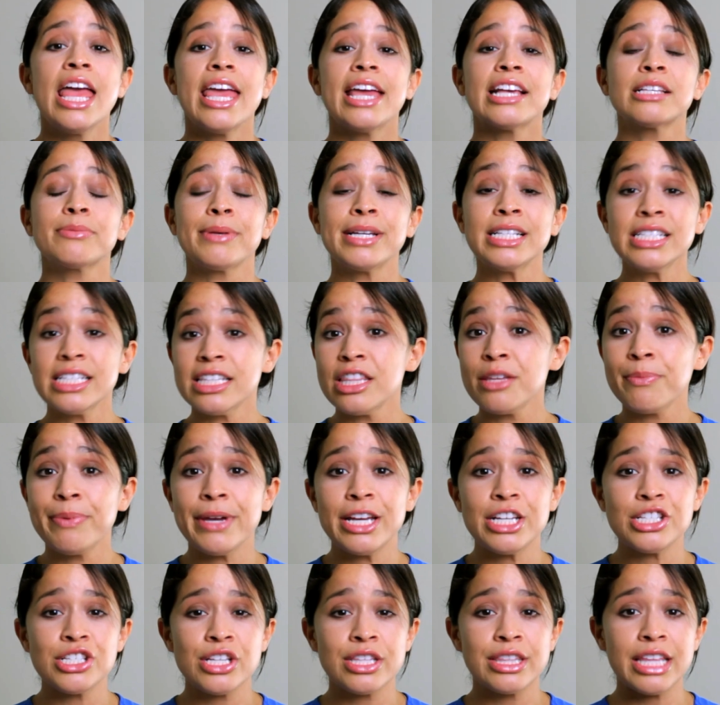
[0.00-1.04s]
Explain to the
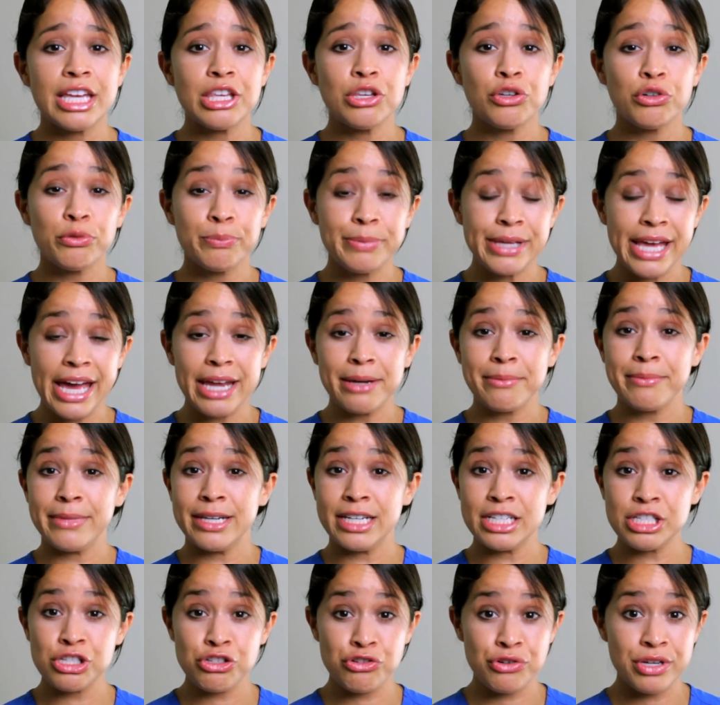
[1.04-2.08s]
patient that you'll be
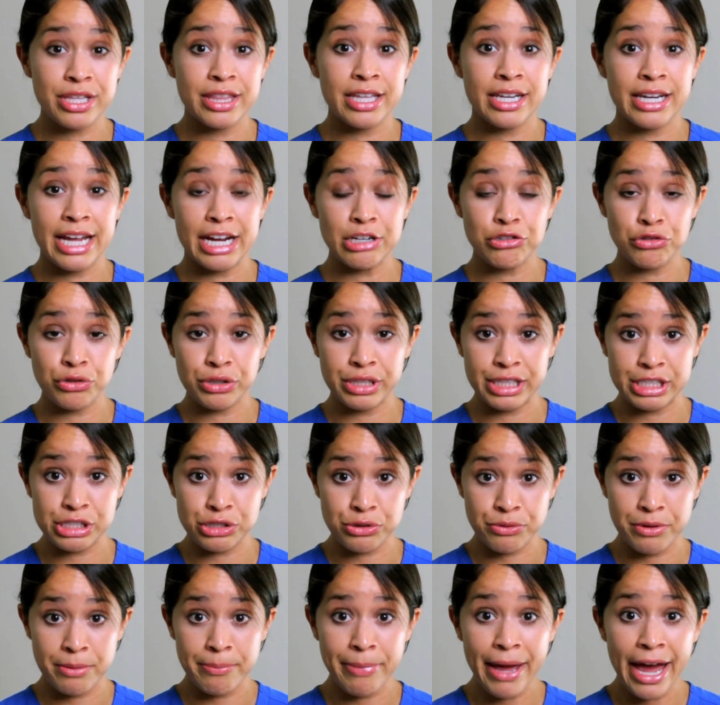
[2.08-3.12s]
administering the
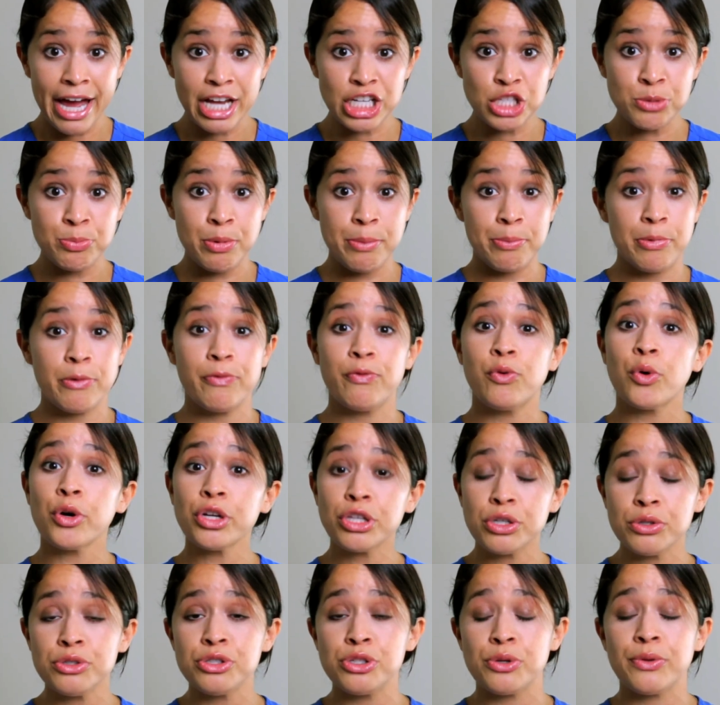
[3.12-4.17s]
nitroglycerin patch, but before
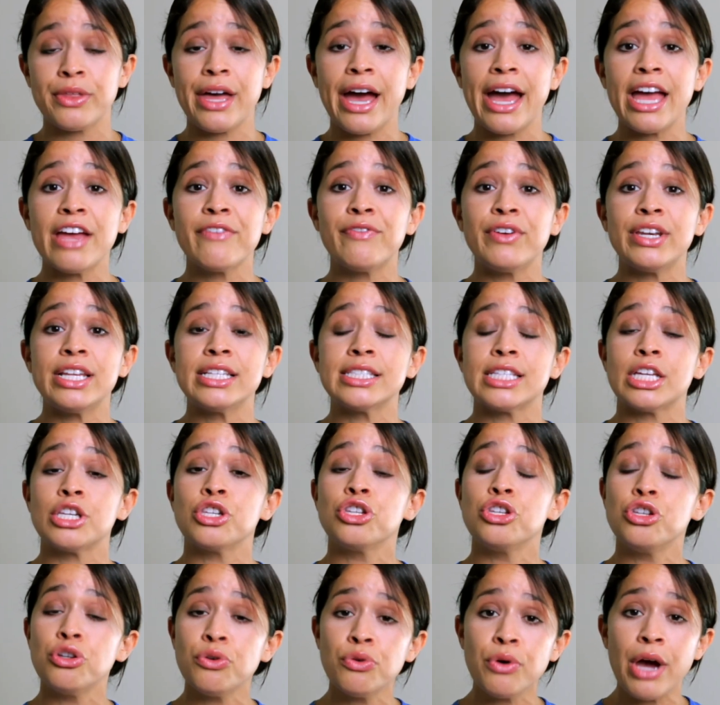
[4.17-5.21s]
you do that, if it is a
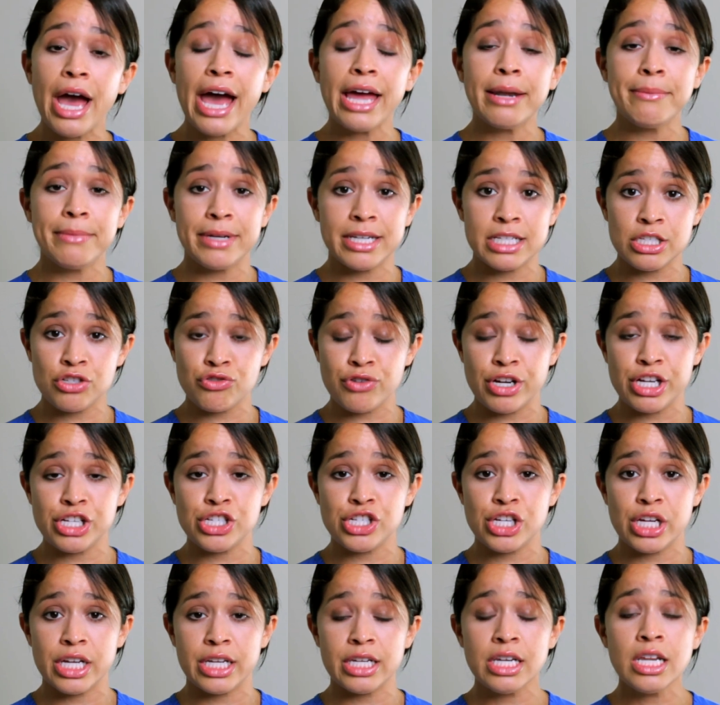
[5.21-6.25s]
new
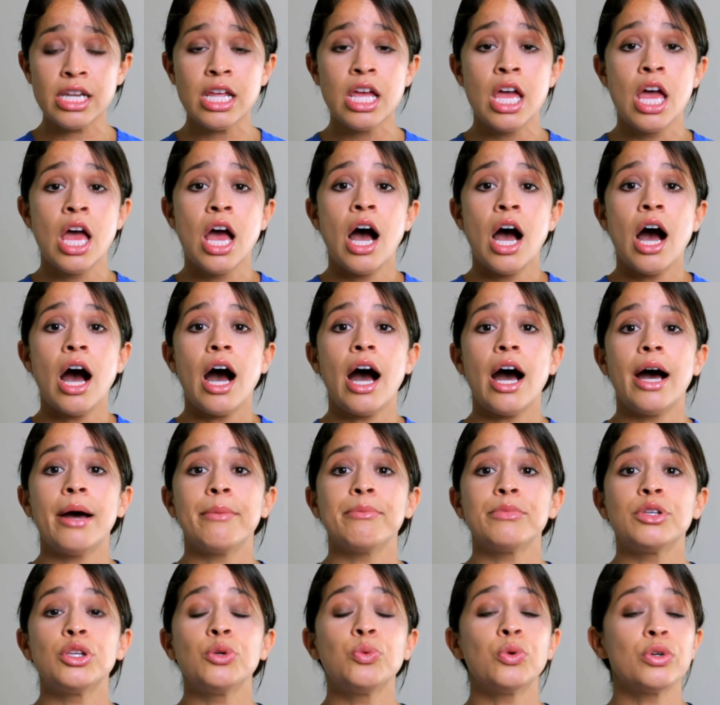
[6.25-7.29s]
administration,
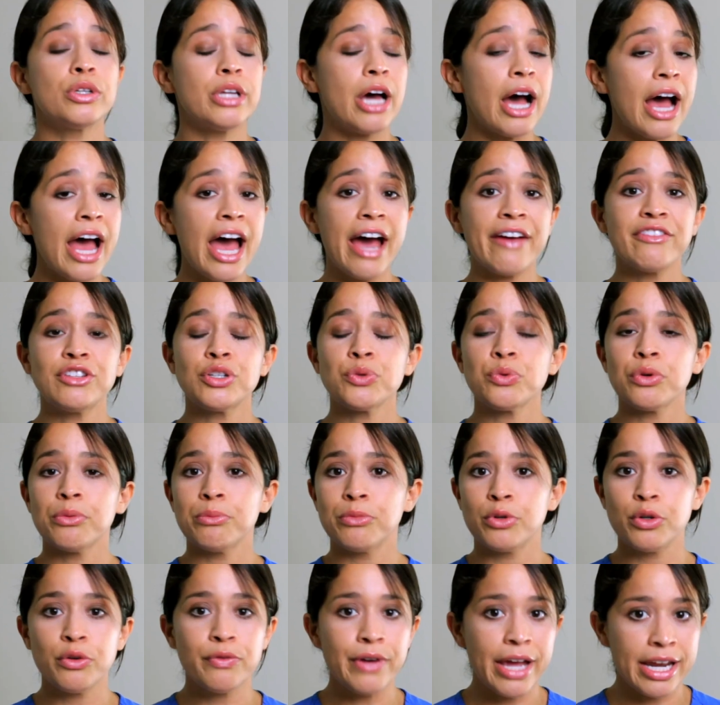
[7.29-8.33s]
um, you will not have to
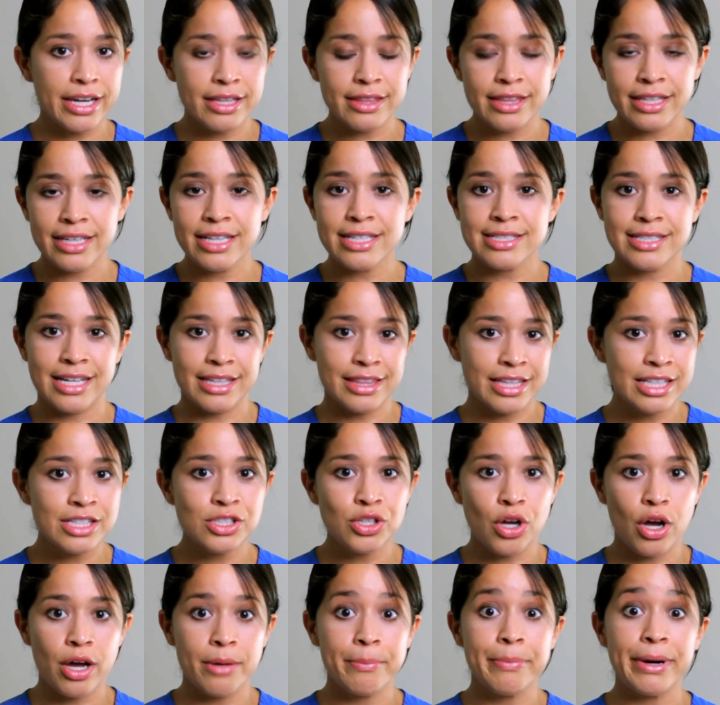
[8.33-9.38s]
remove anything because nothing's
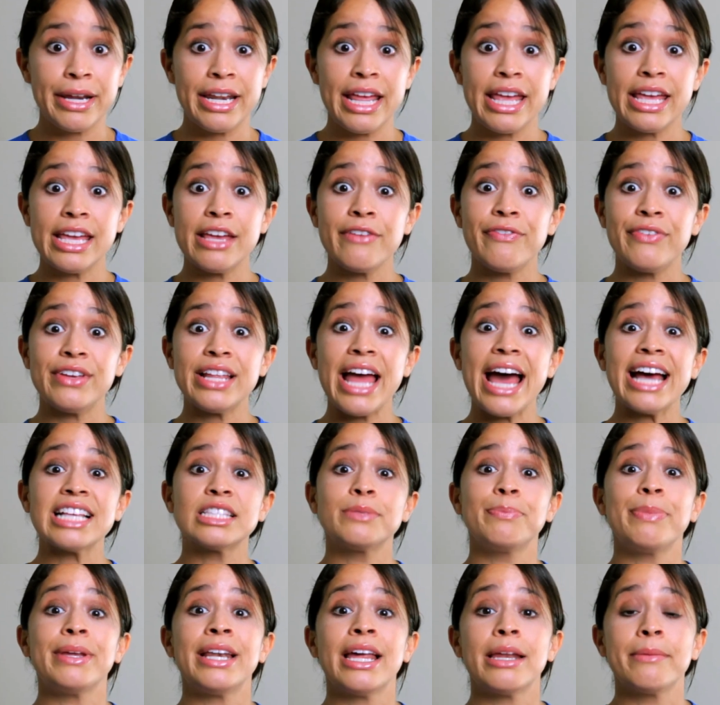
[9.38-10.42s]
on, but if it
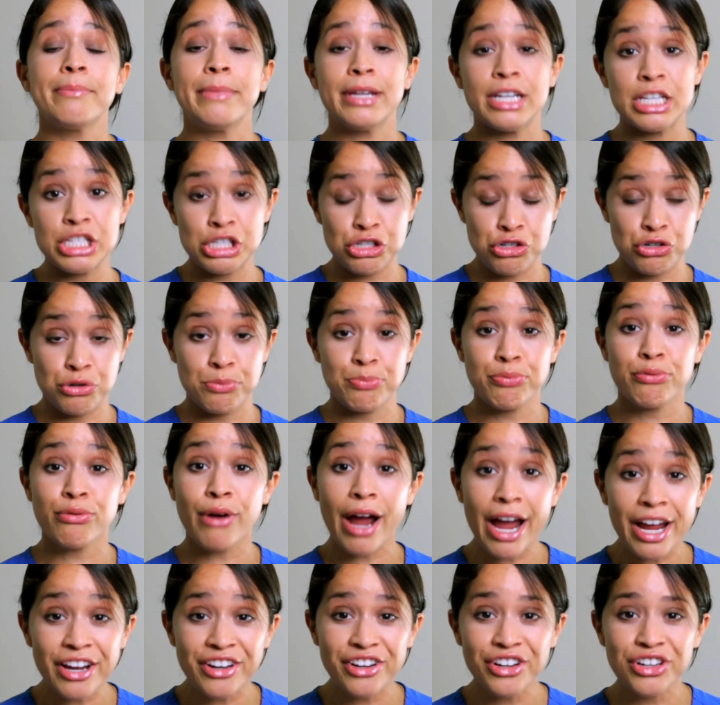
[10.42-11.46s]
has been administered
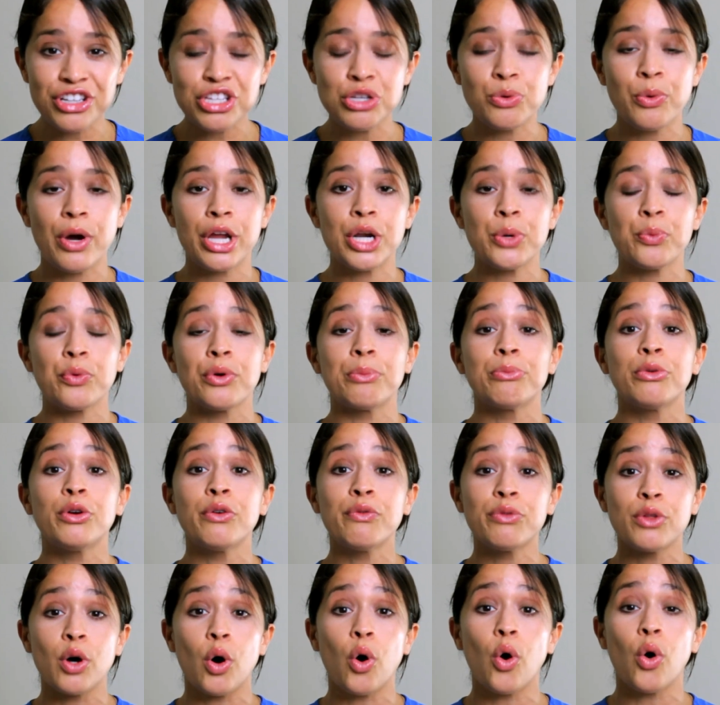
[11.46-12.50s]
prior, you want to
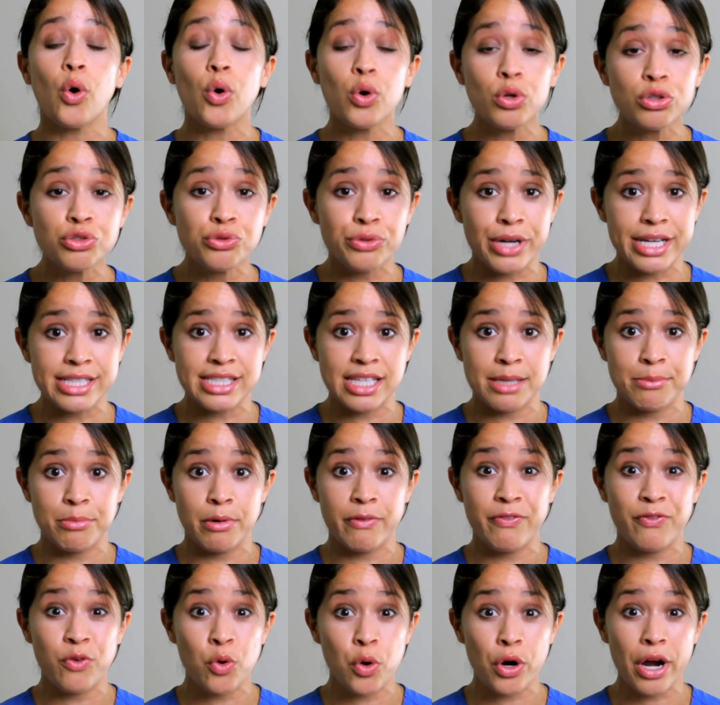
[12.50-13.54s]
remove the old dressing
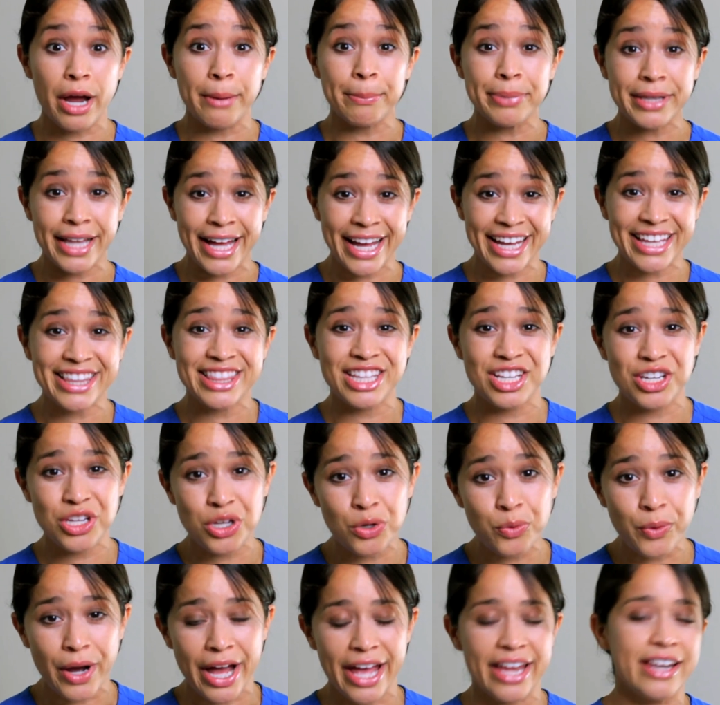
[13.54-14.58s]
before applying the
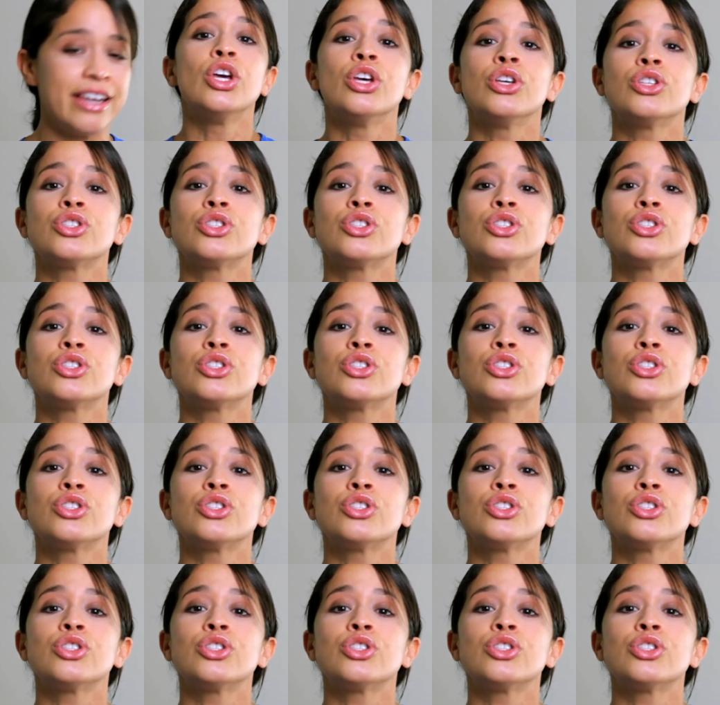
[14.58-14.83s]
new one.